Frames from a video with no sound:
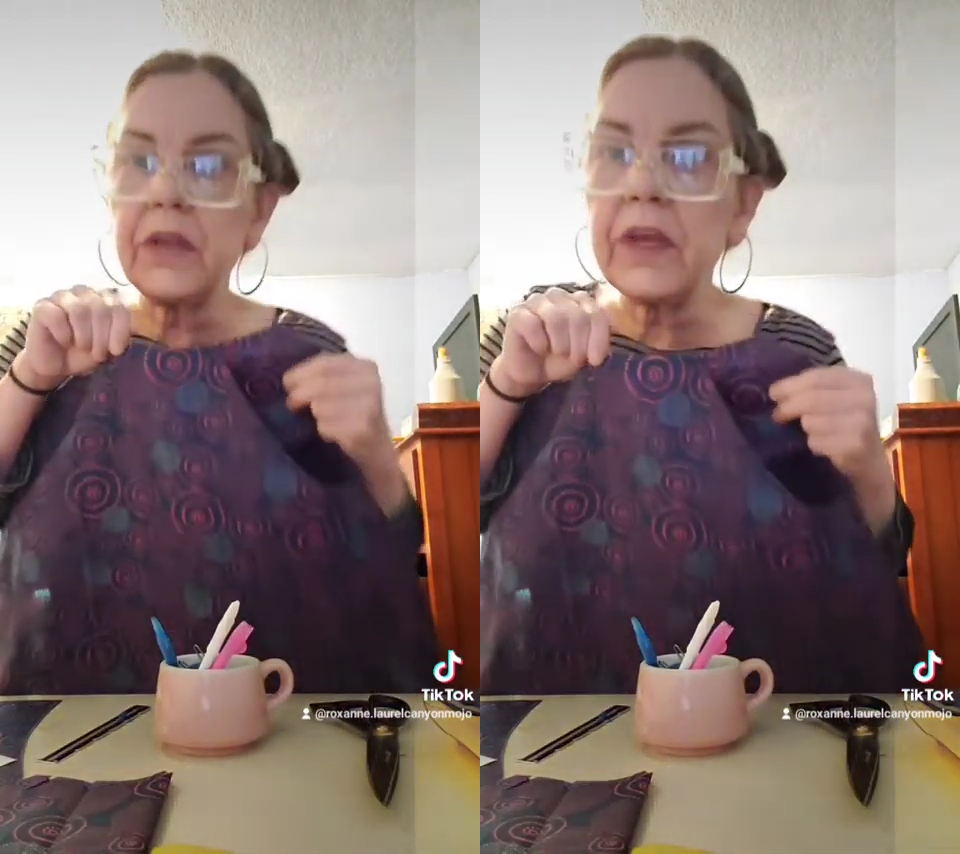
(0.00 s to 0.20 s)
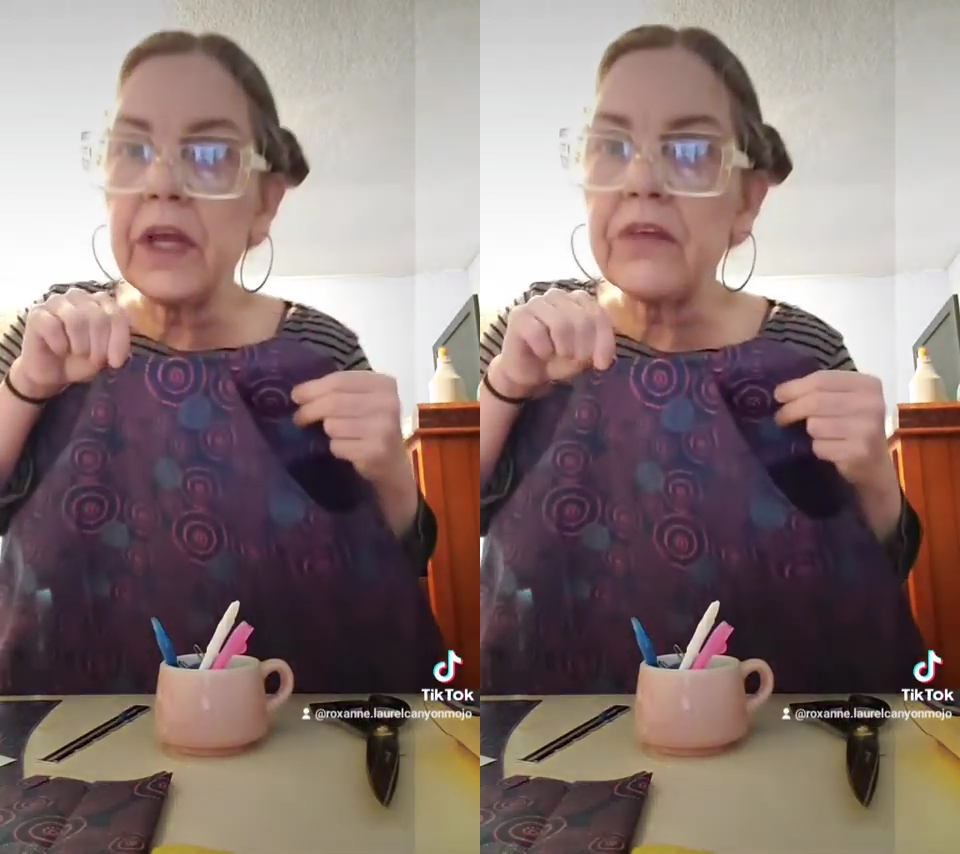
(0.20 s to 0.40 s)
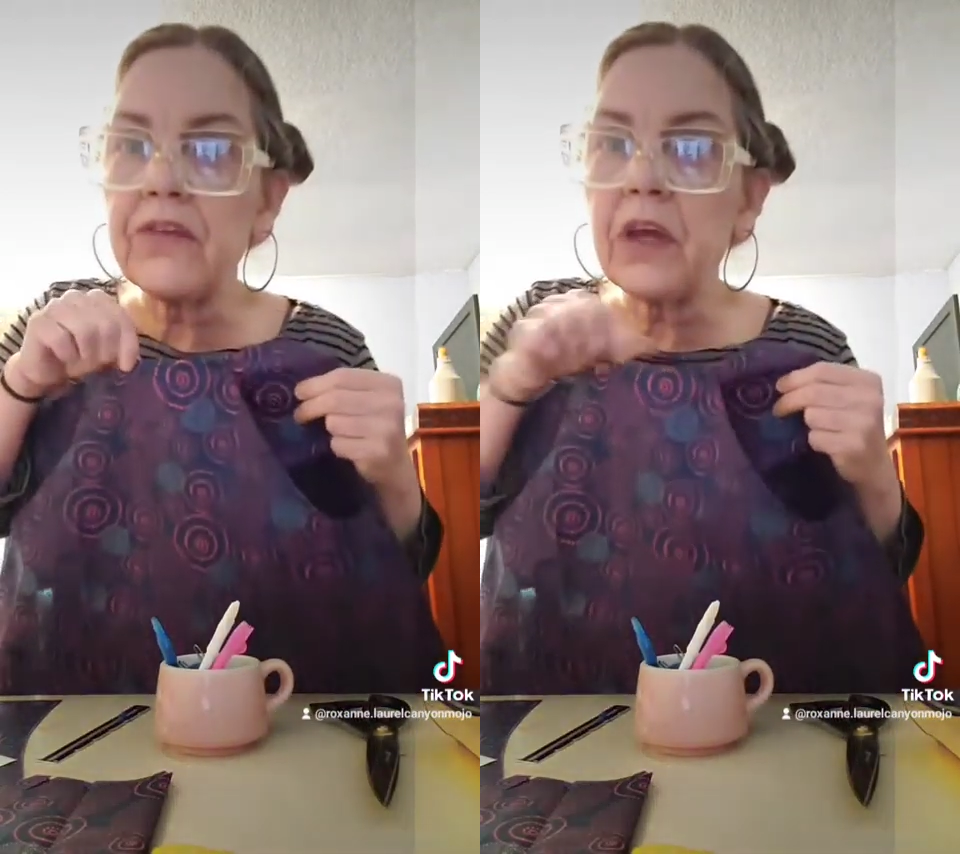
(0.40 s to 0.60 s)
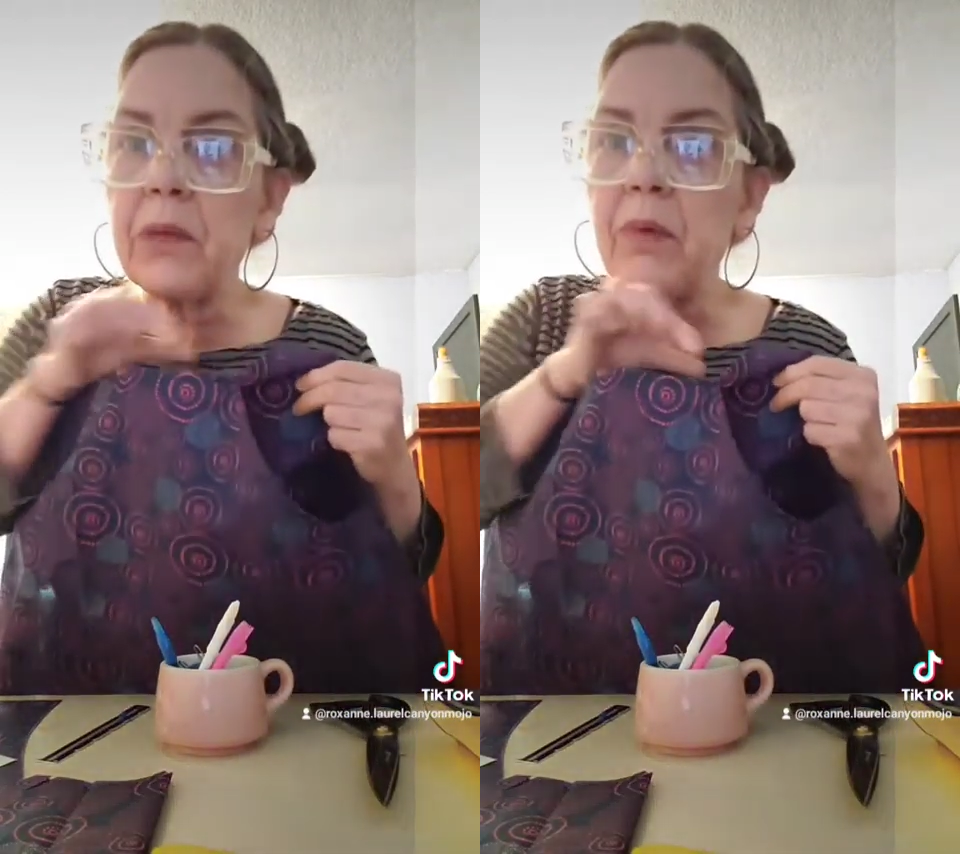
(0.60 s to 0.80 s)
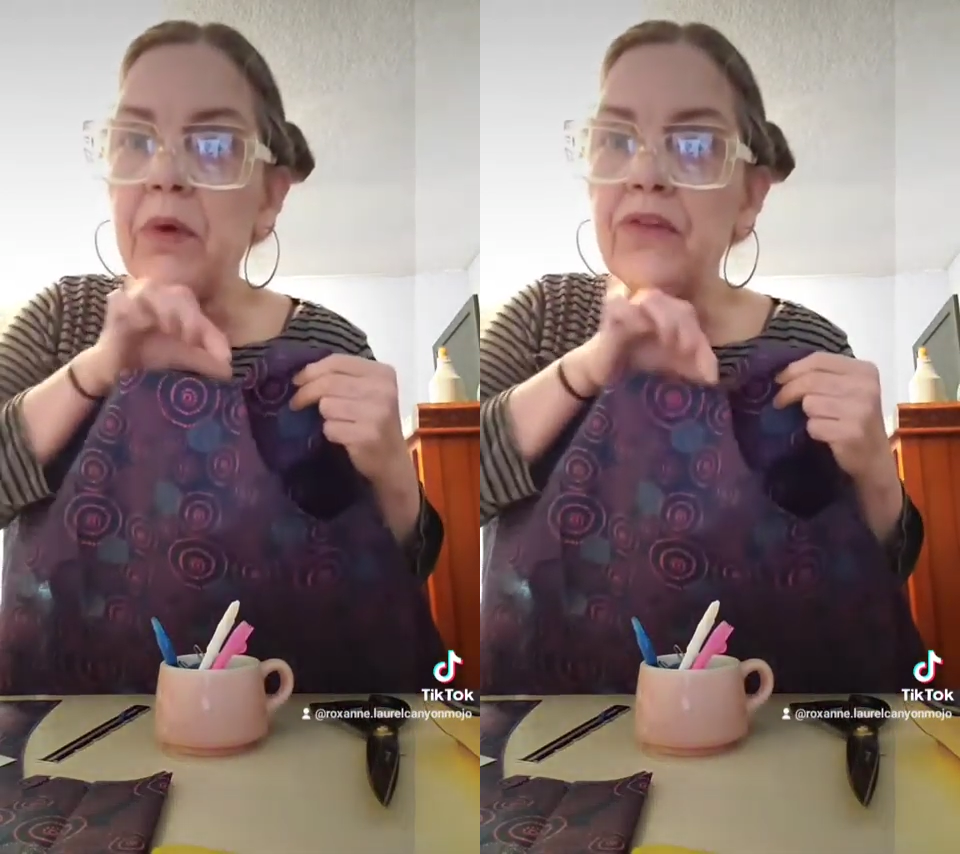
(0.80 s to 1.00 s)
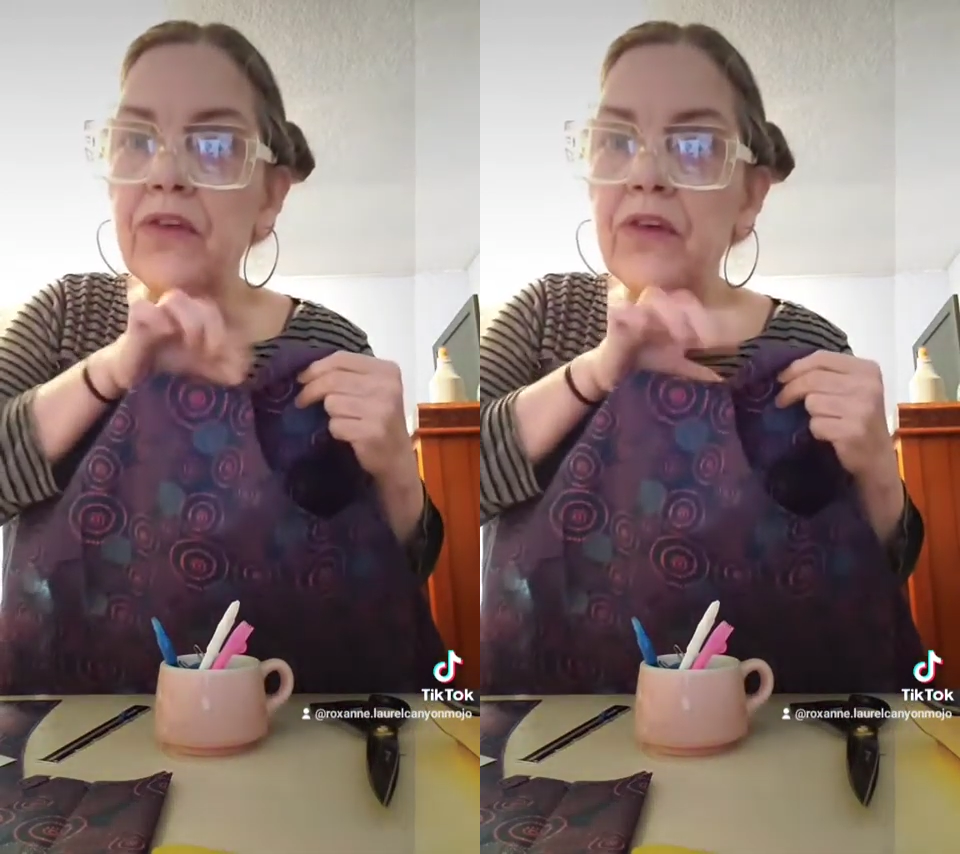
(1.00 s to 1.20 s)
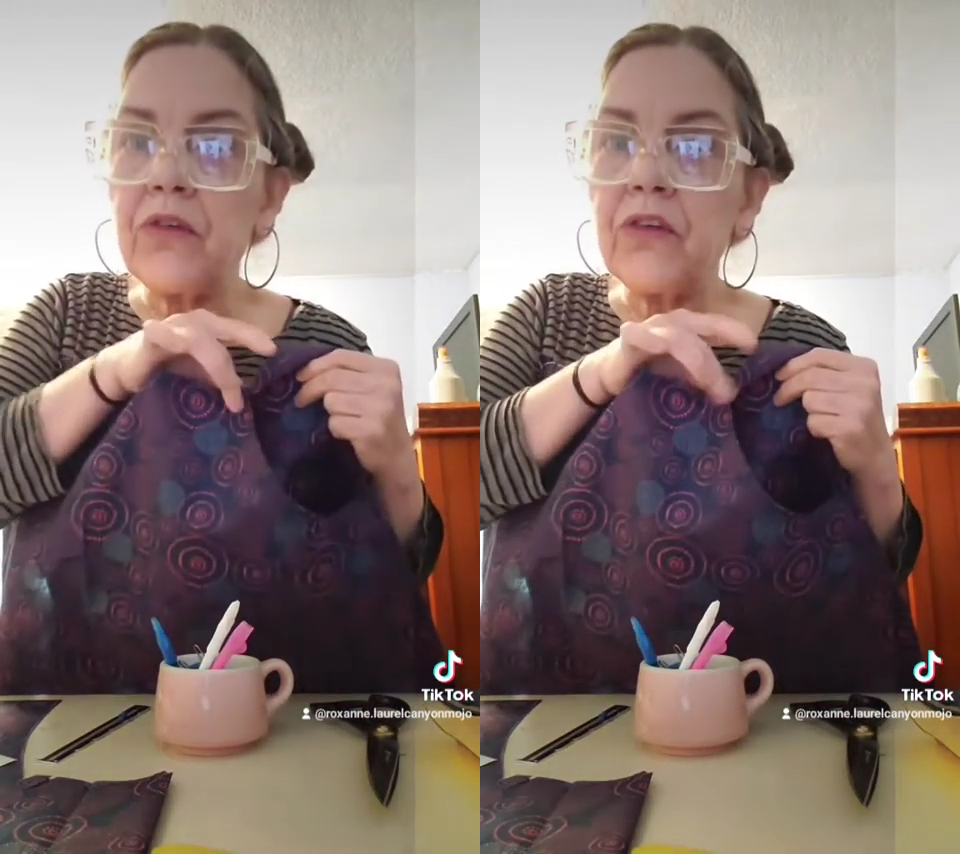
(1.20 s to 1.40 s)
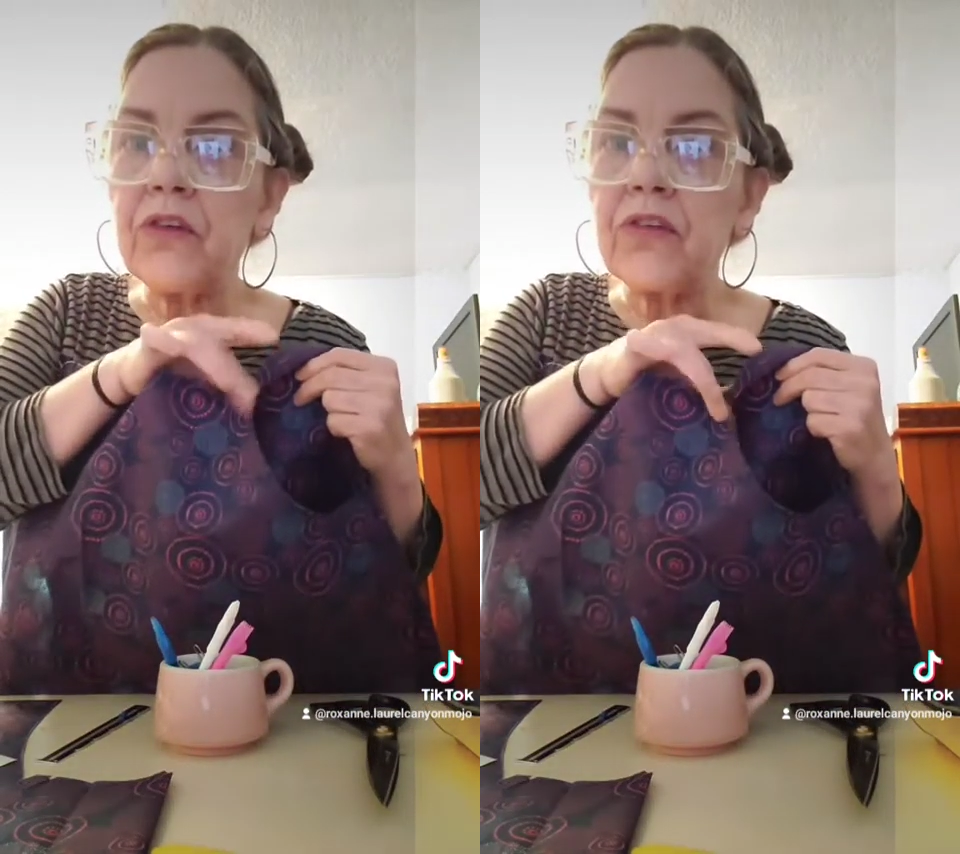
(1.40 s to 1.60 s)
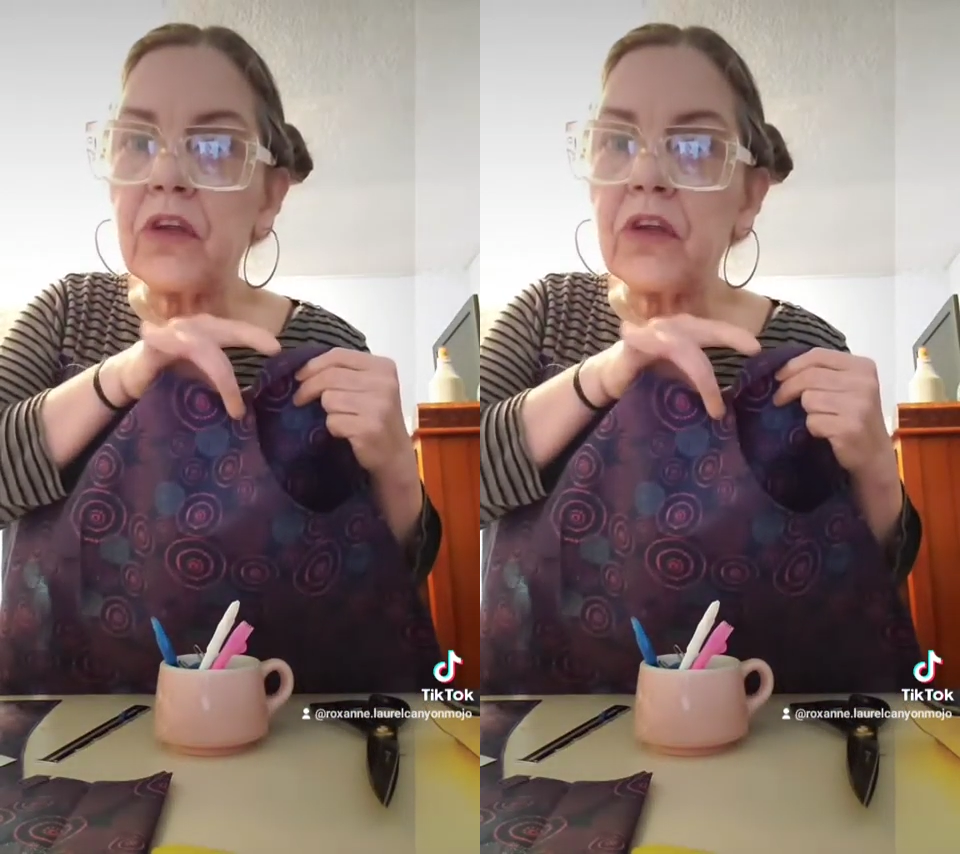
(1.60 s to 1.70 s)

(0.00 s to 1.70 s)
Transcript: the next step was to do just a